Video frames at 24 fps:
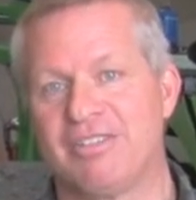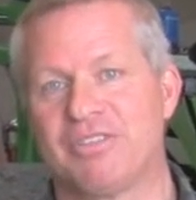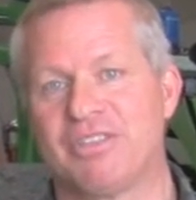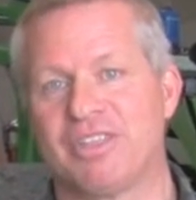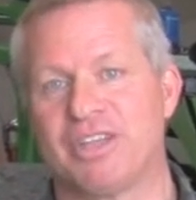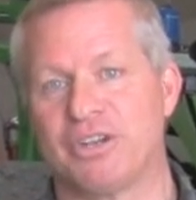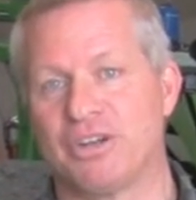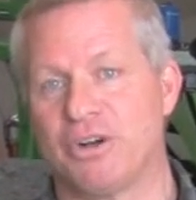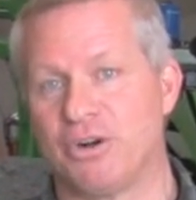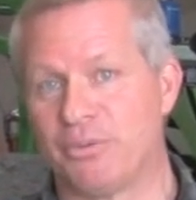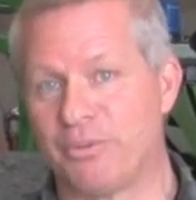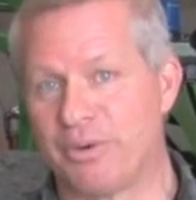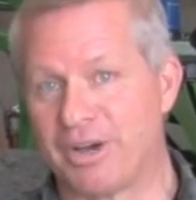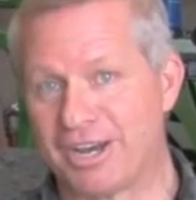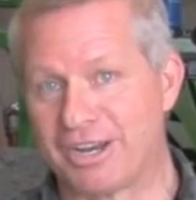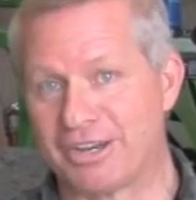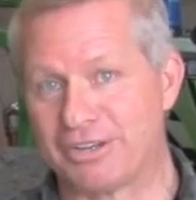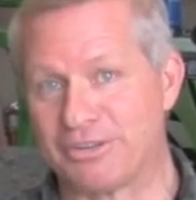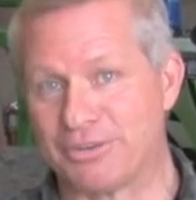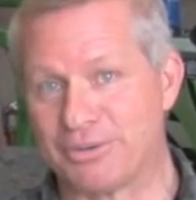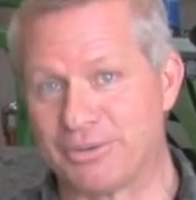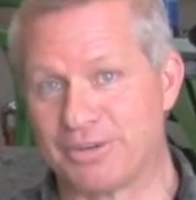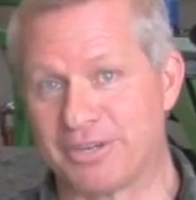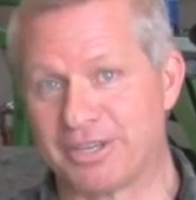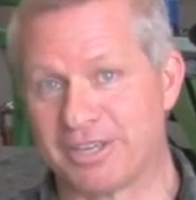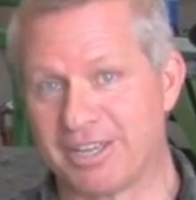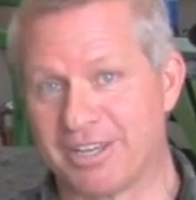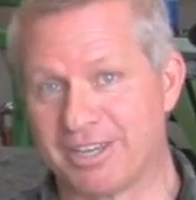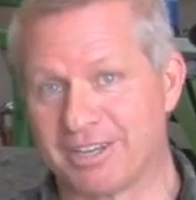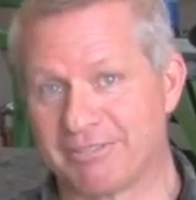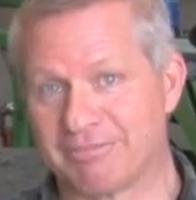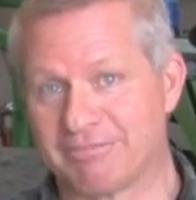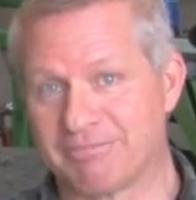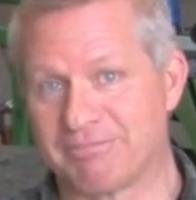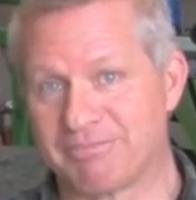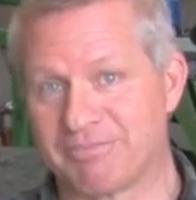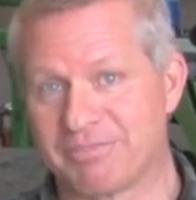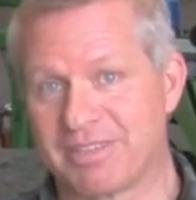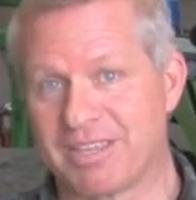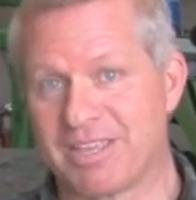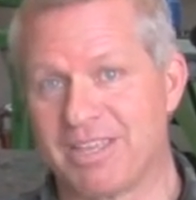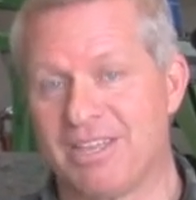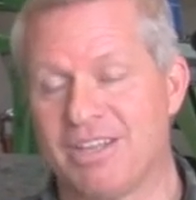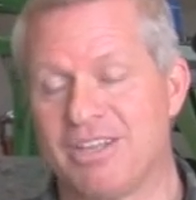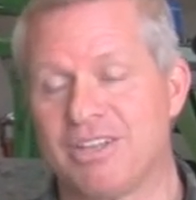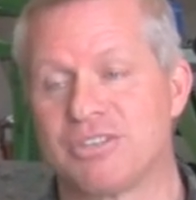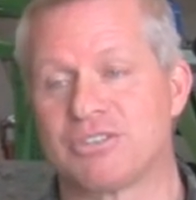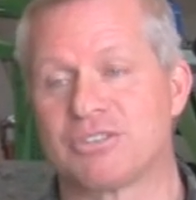they don't want to do it again.
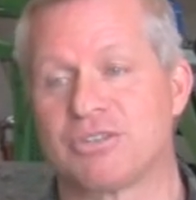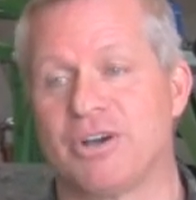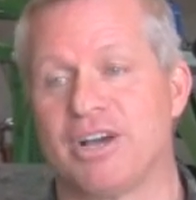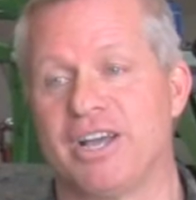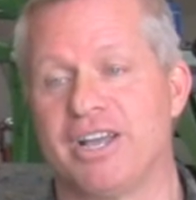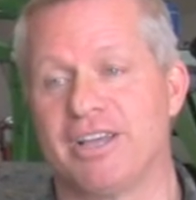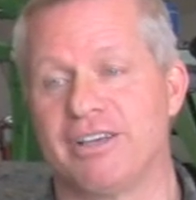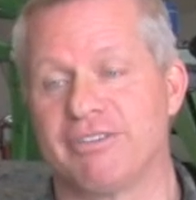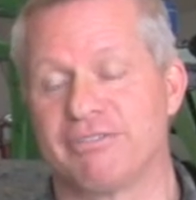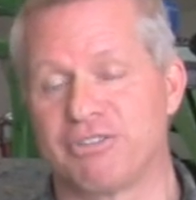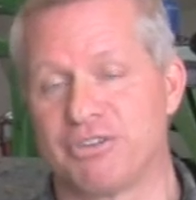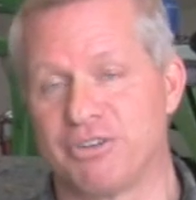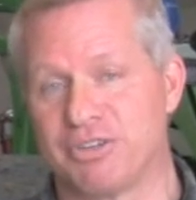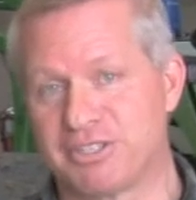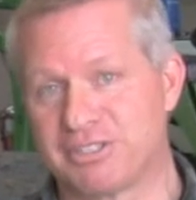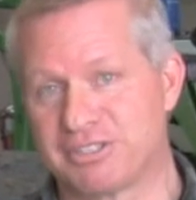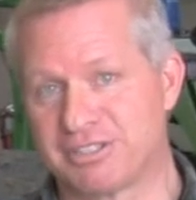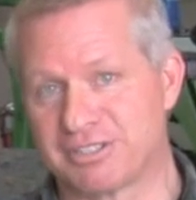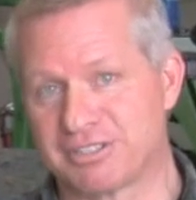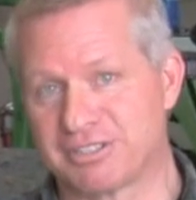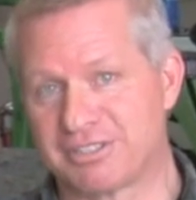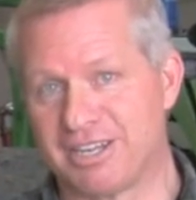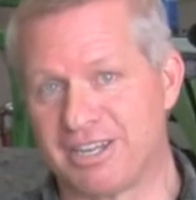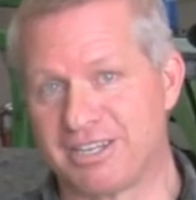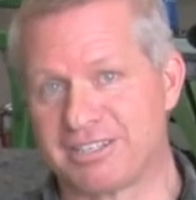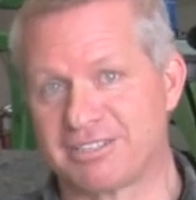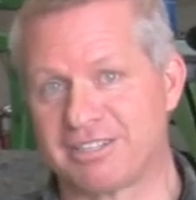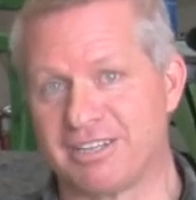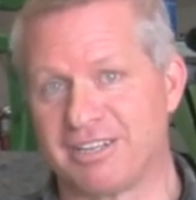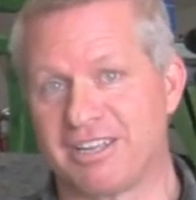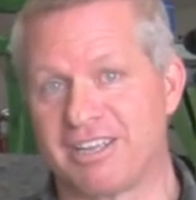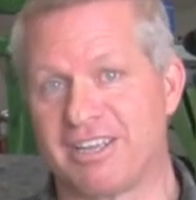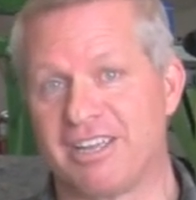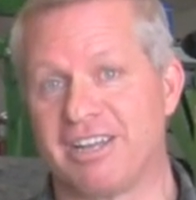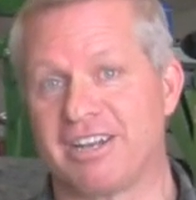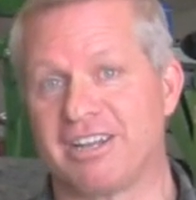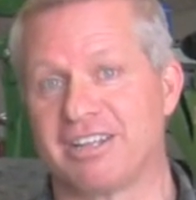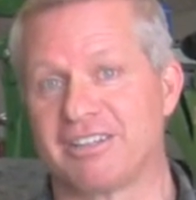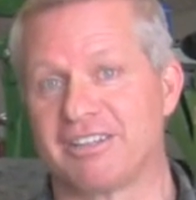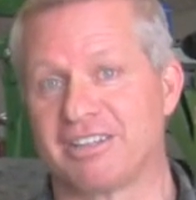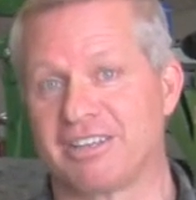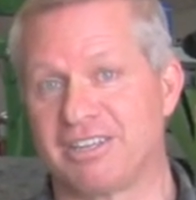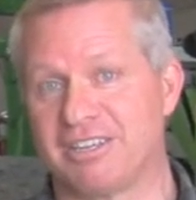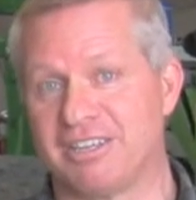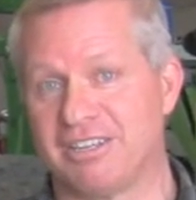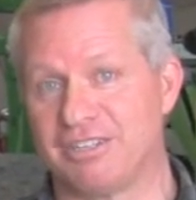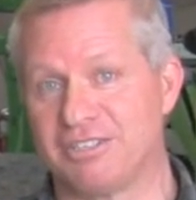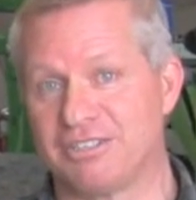So I have good success at getting the
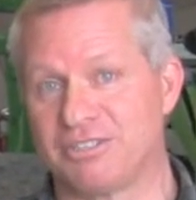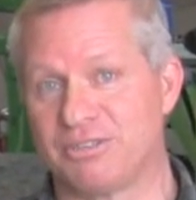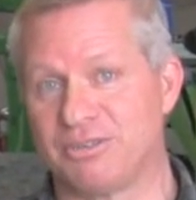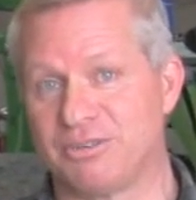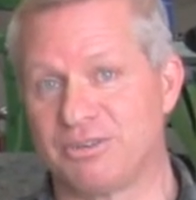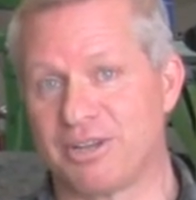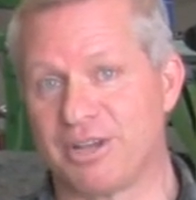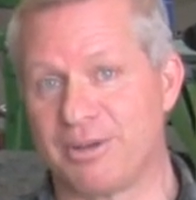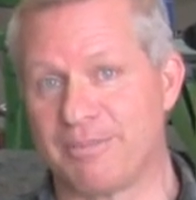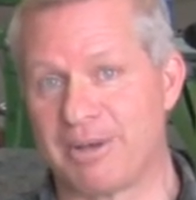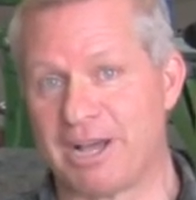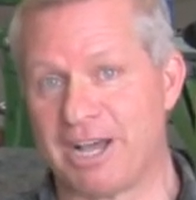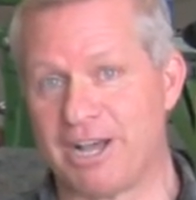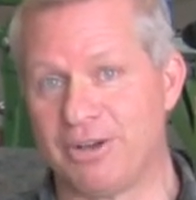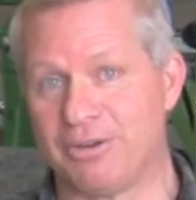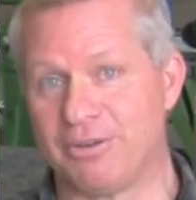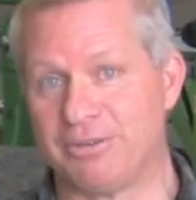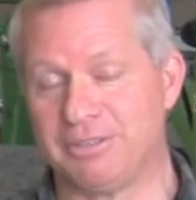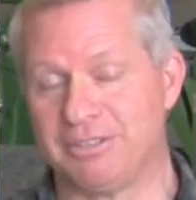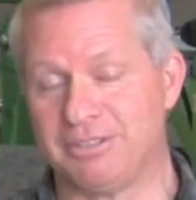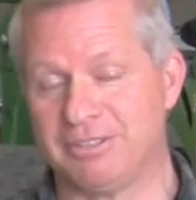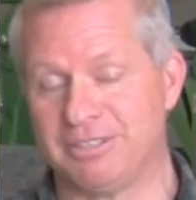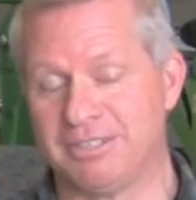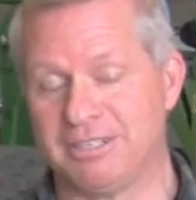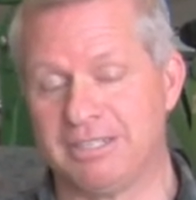kids who come out